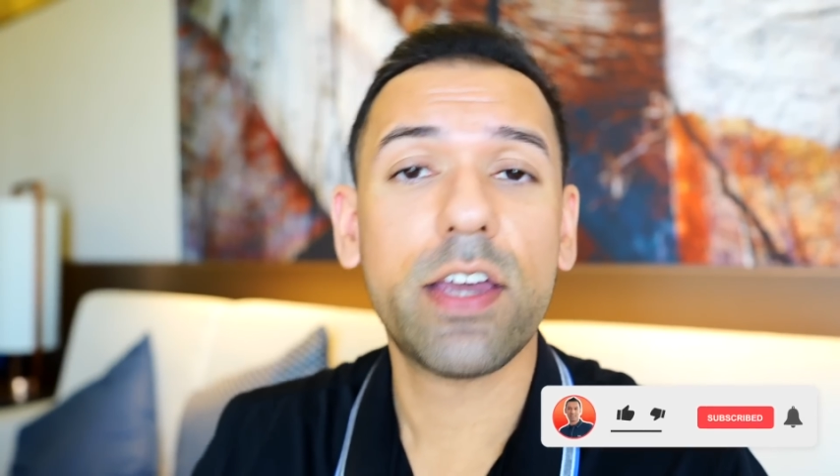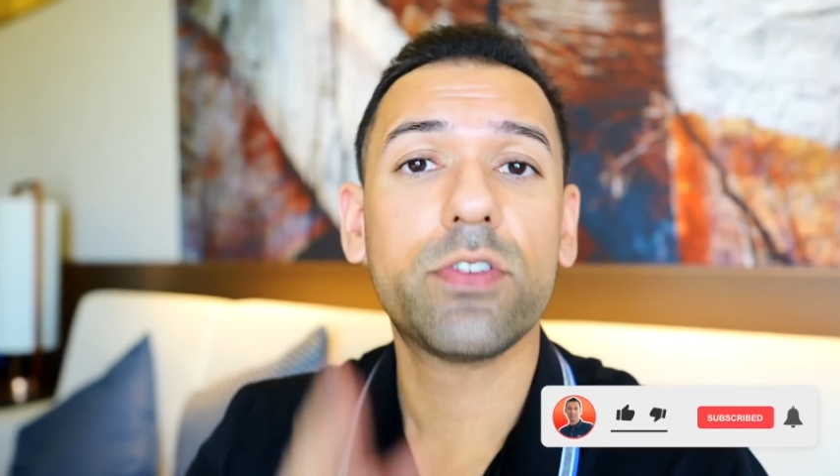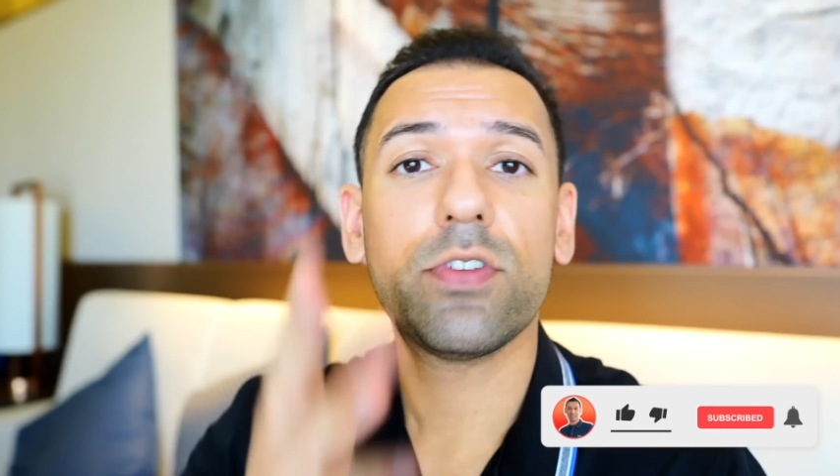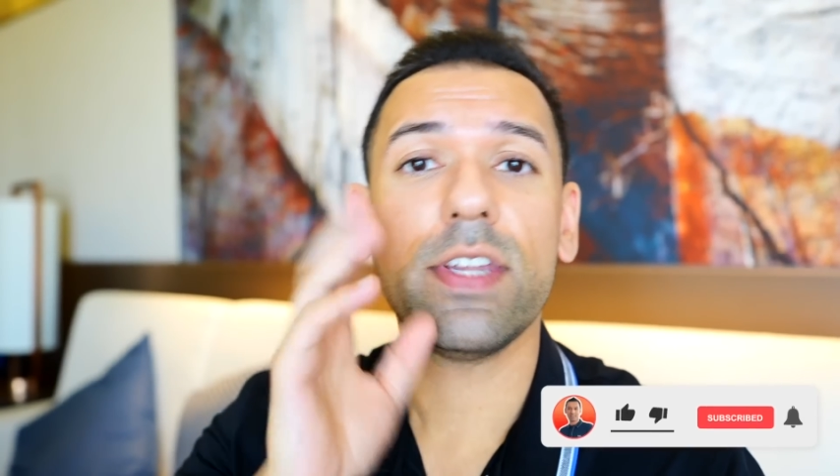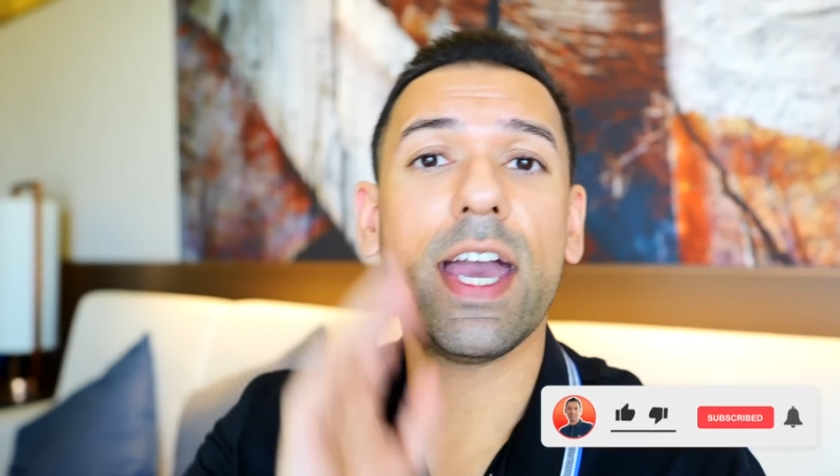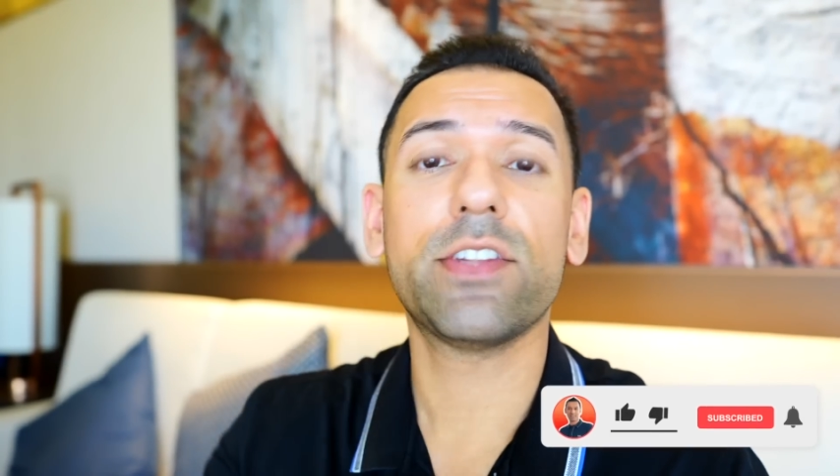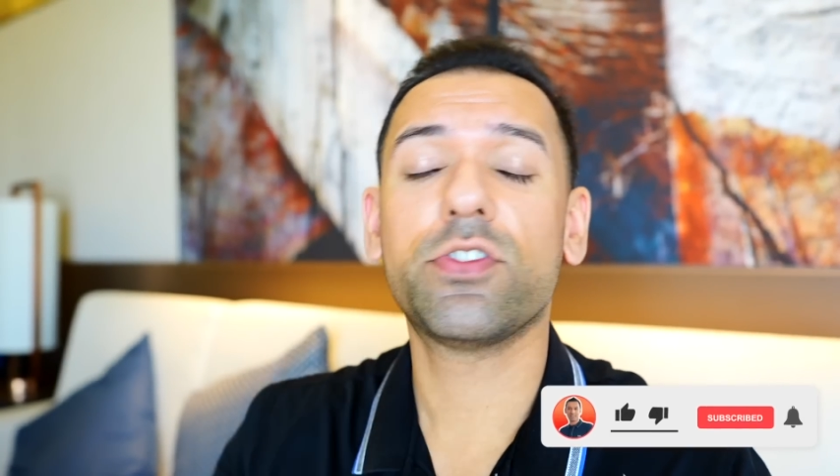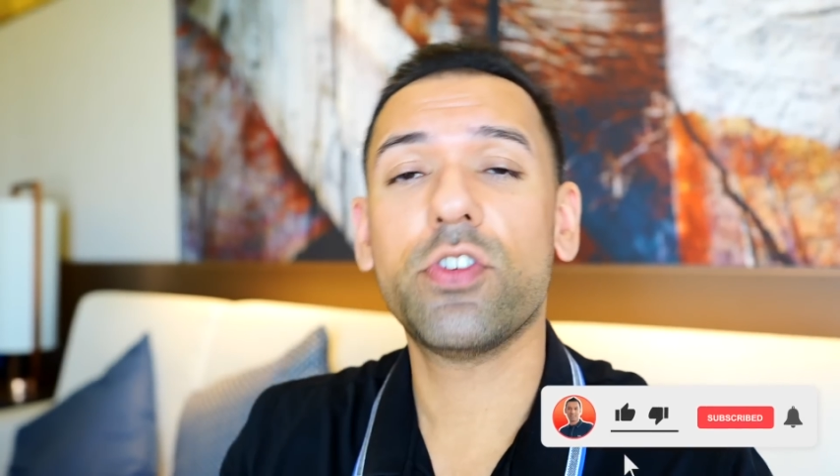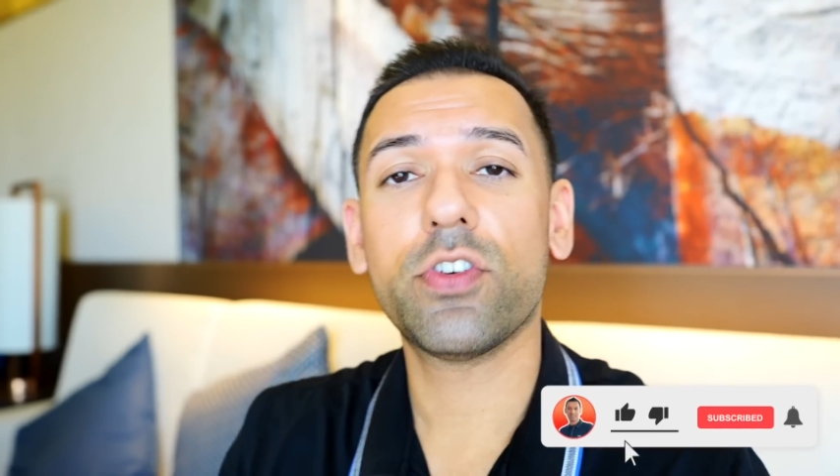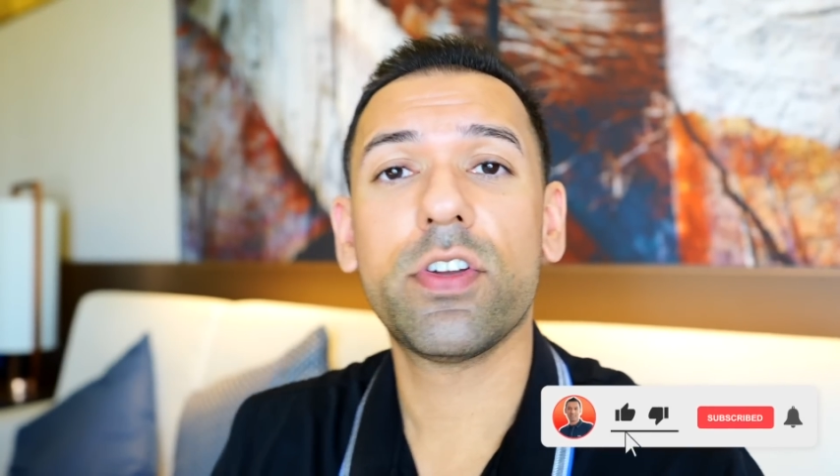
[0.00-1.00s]
to
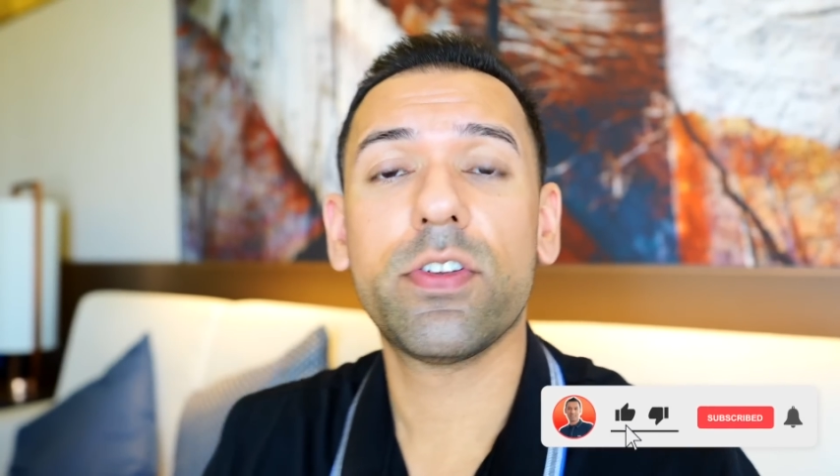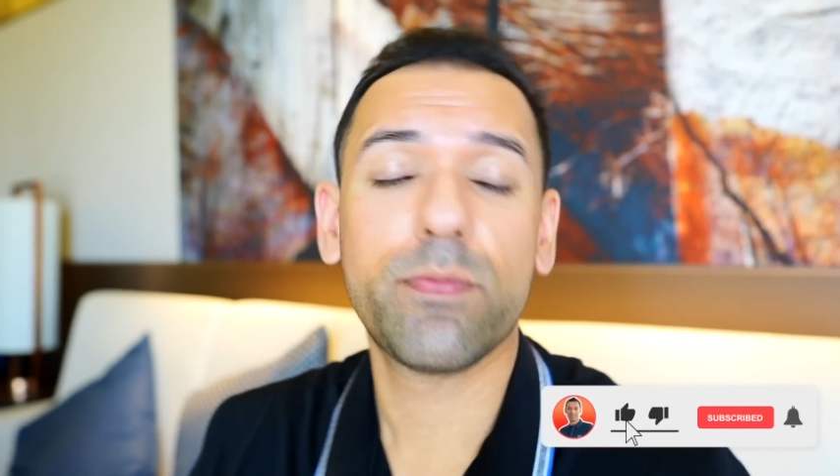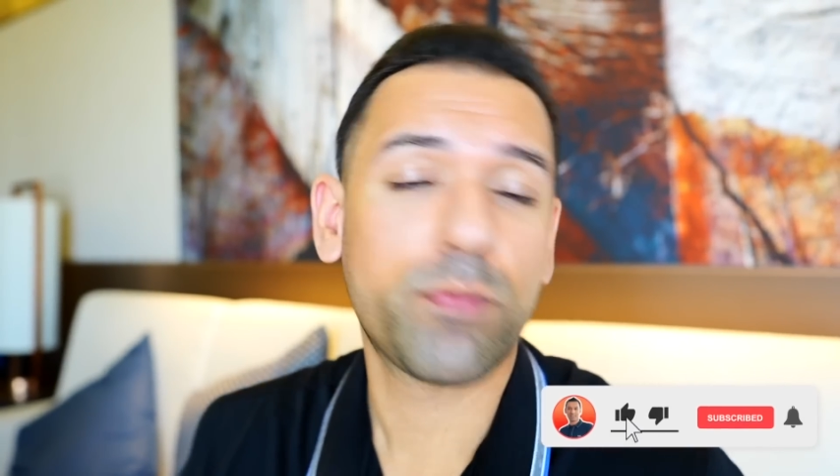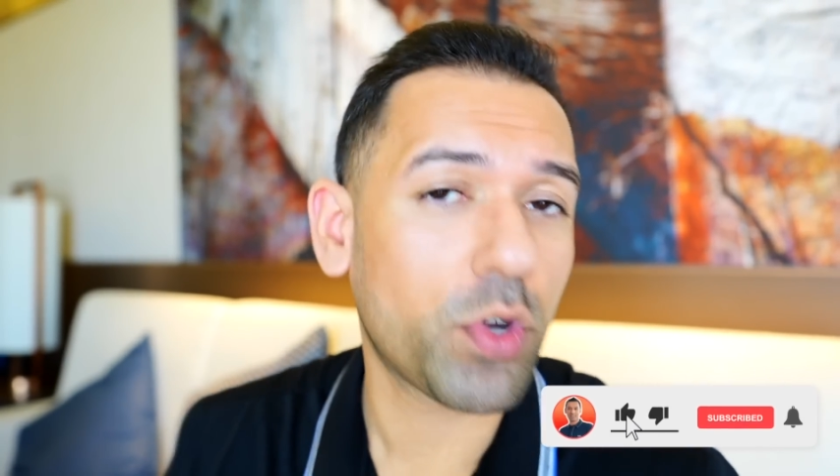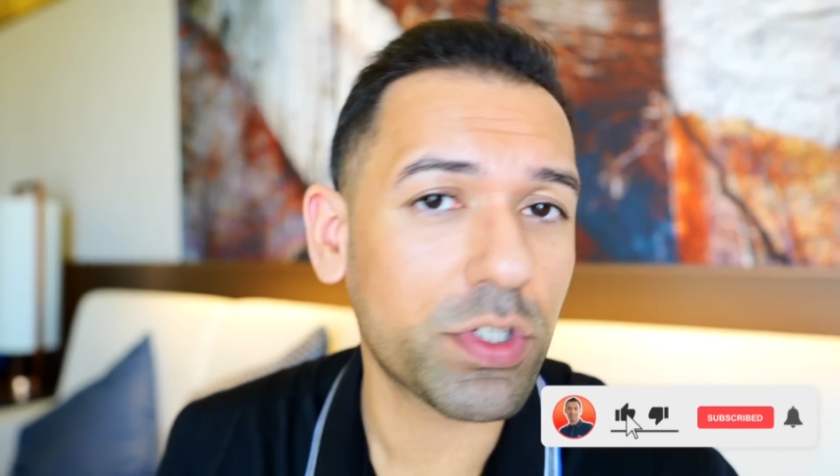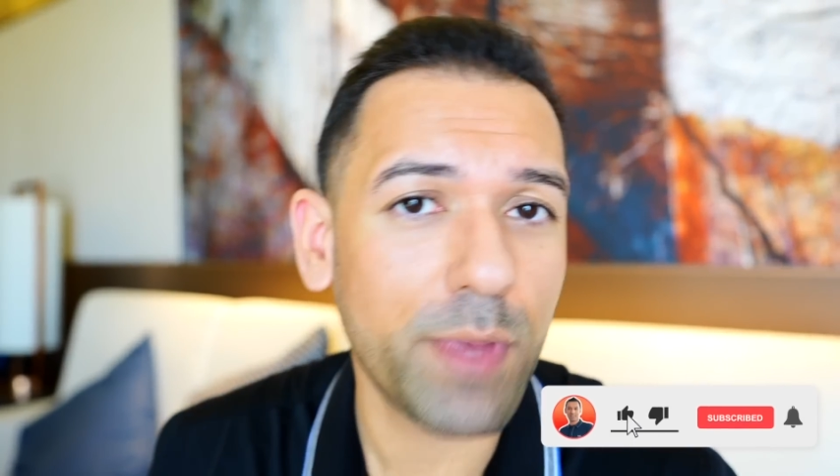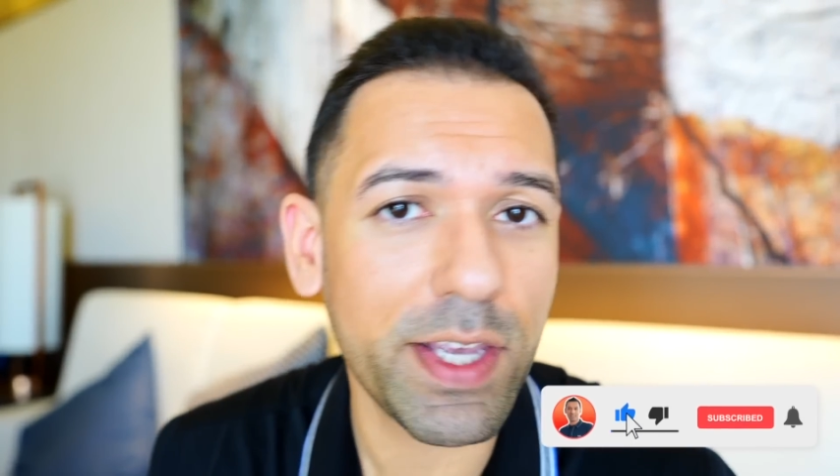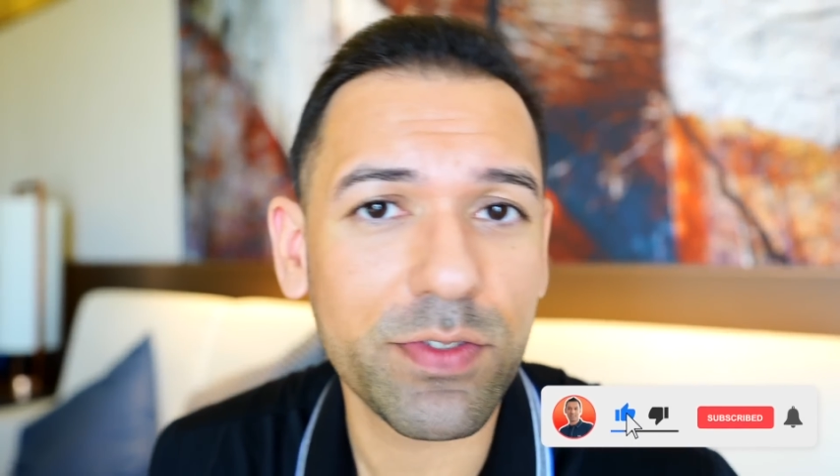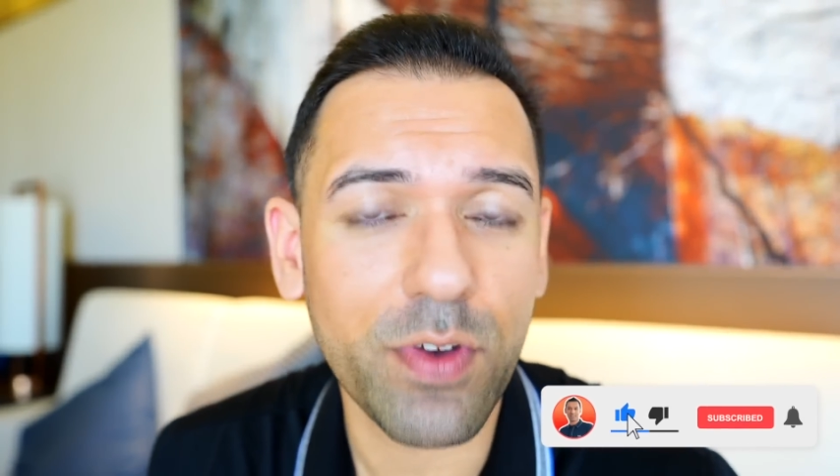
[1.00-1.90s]
enhance your prospects